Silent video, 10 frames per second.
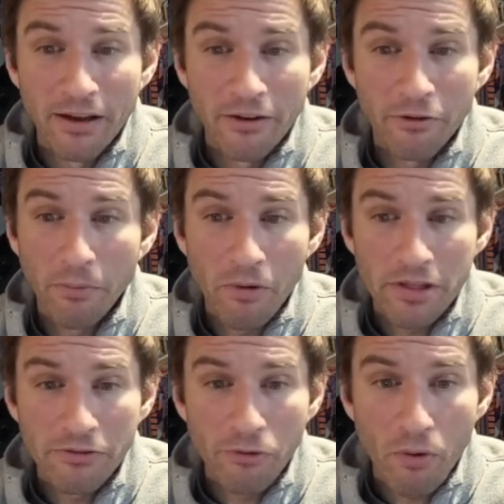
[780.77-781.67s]
For more
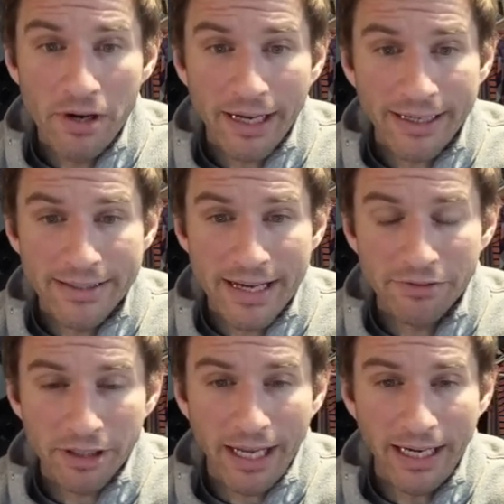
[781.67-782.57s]
than 4 decades
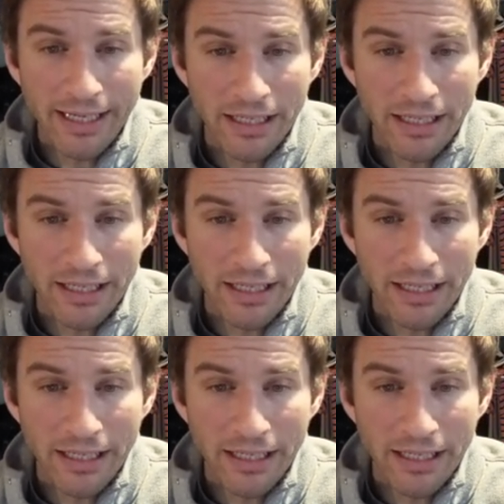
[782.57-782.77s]
after gaining